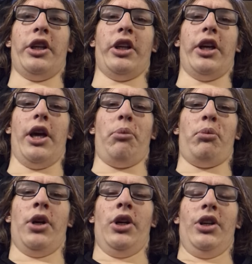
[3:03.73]
at a
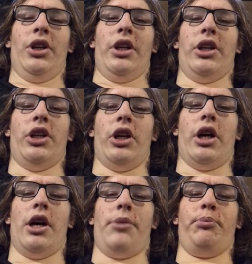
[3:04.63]
game.
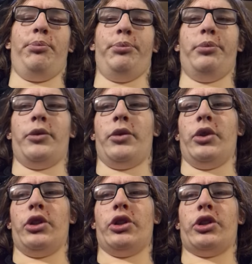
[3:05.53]

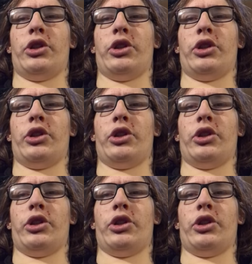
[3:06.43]
That's